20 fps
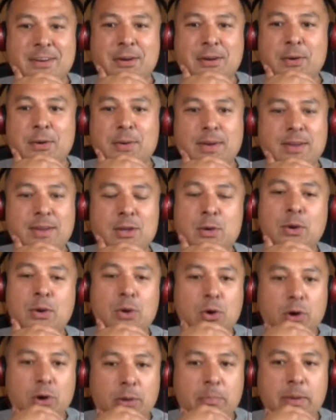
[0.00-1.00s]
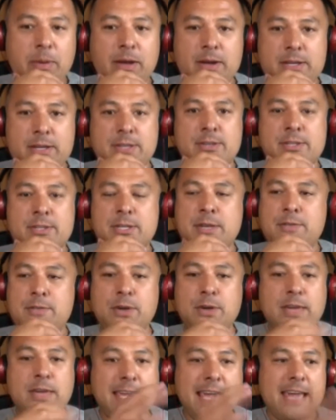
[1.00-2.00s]
You know, you are not a person. So if
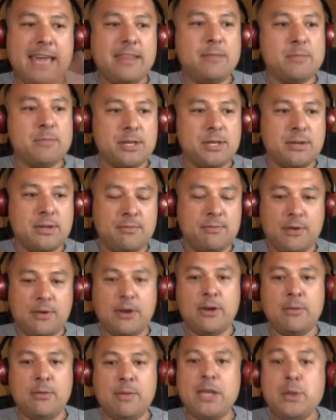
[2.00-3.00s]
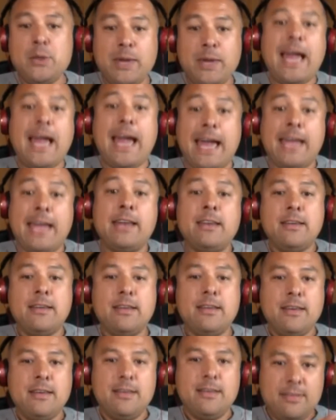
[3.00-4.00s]
you can get them to confirm, and you can,
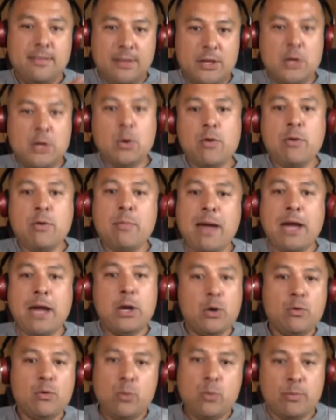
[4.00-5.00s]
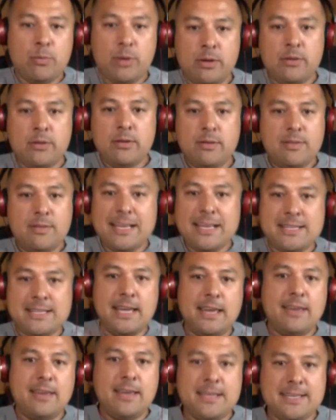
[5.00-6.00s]
that you are a man or a woman, that's
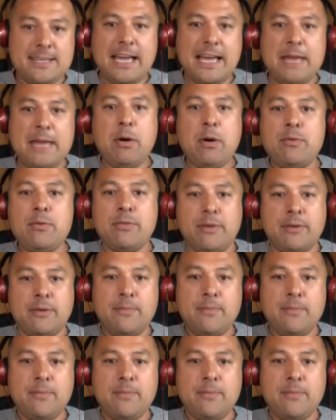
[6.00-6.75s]
it. It's game over.